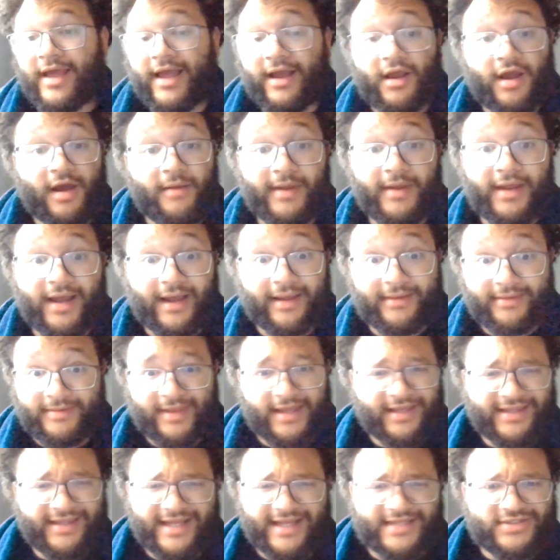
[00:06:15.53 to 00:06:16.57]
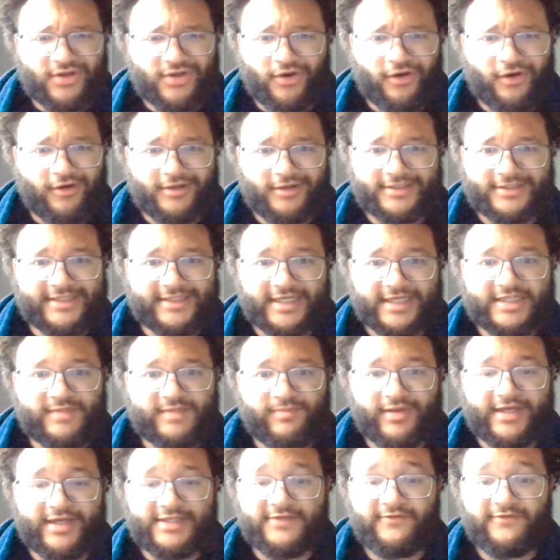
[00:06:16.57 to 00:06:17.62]
Coming, I think that's all sixth
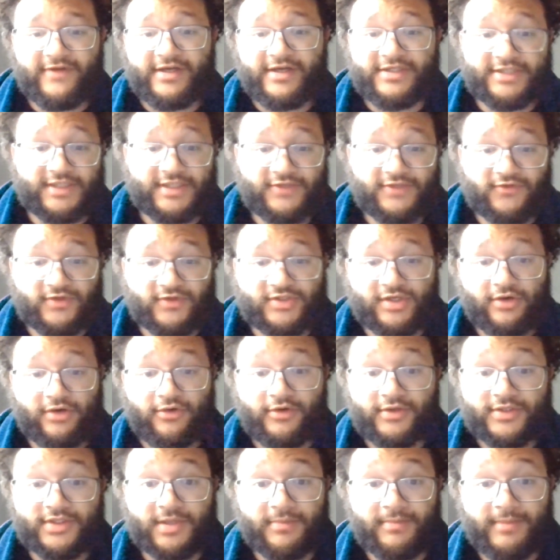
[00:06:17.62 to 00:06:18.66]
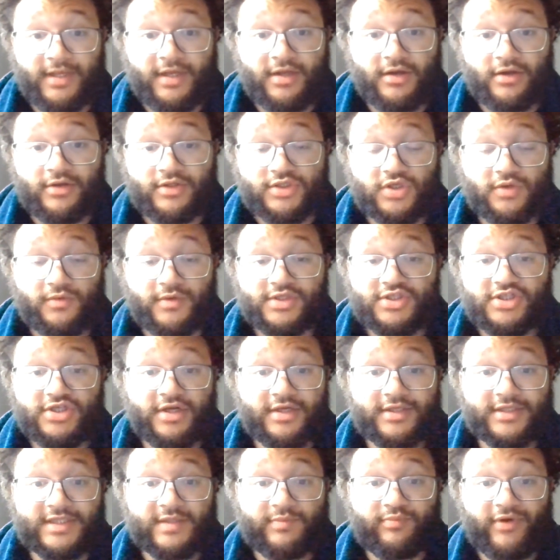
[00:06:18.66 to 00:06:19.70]
place finishes for Saludos Amigos, so it
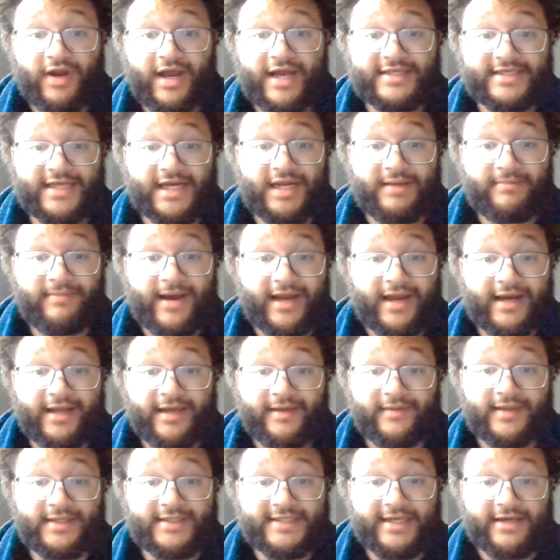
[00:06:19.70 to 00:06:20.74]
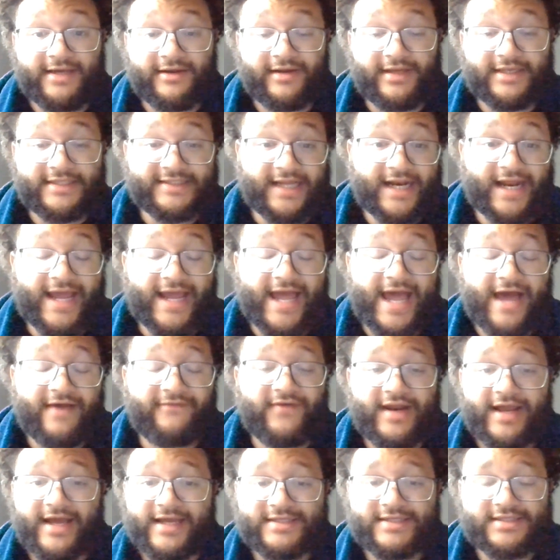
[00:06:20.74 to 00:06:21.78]
shouldn't surprise anybody in the tier list that I have
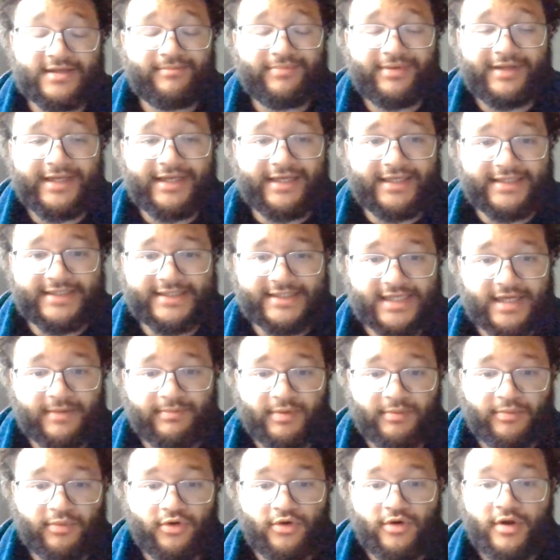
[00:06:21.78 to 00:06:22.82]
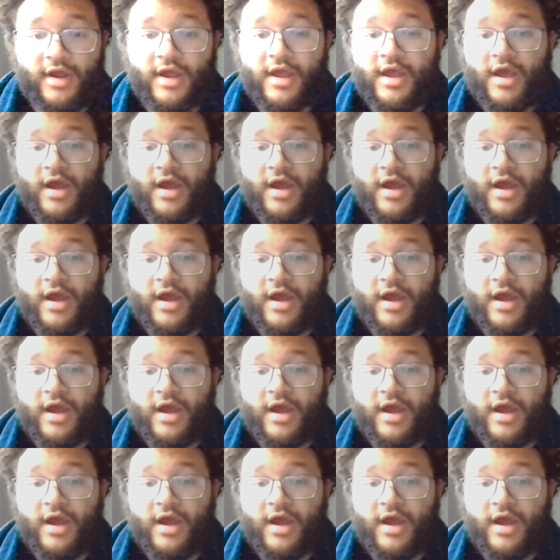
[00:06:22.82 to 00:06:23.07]
it as completely skippable.